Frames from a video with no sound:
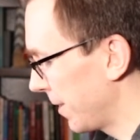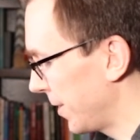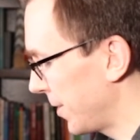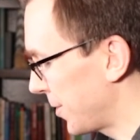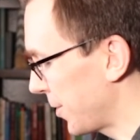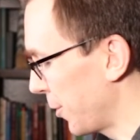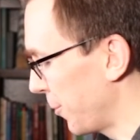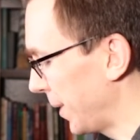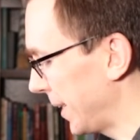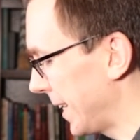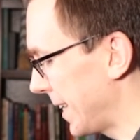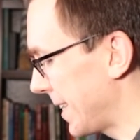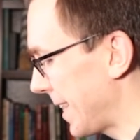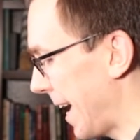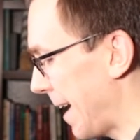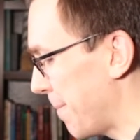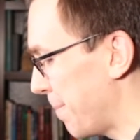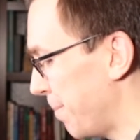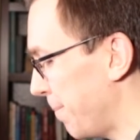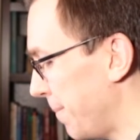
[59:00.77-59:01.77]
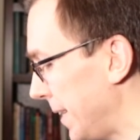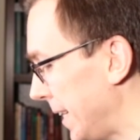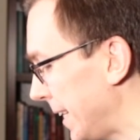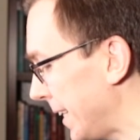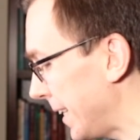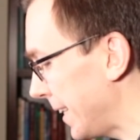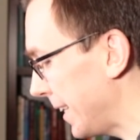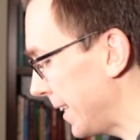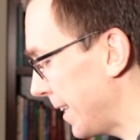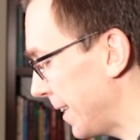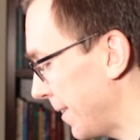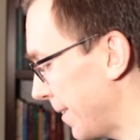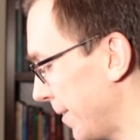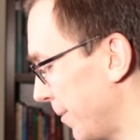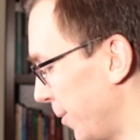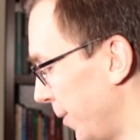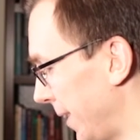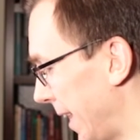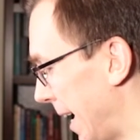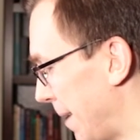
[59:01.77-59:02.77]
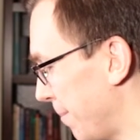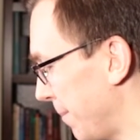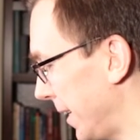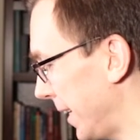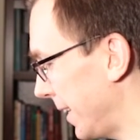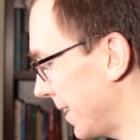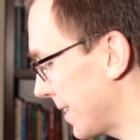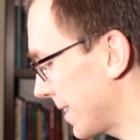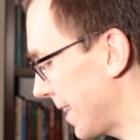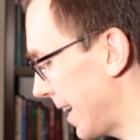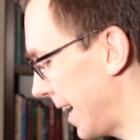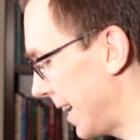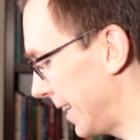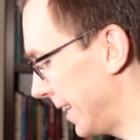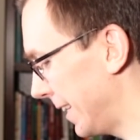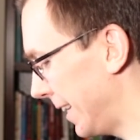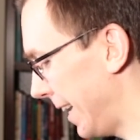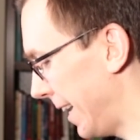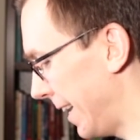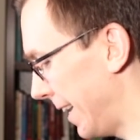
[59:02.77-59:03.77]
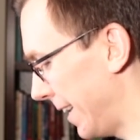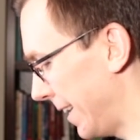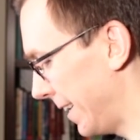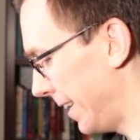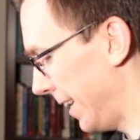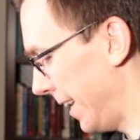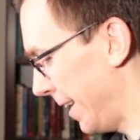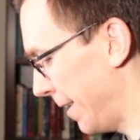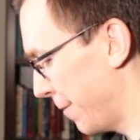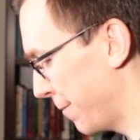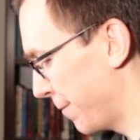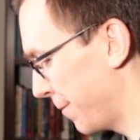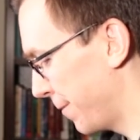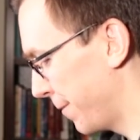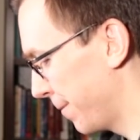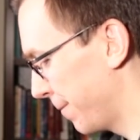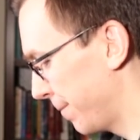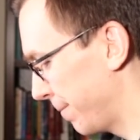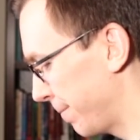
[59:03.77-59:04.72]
So what does that mean? Well, that means that, again, if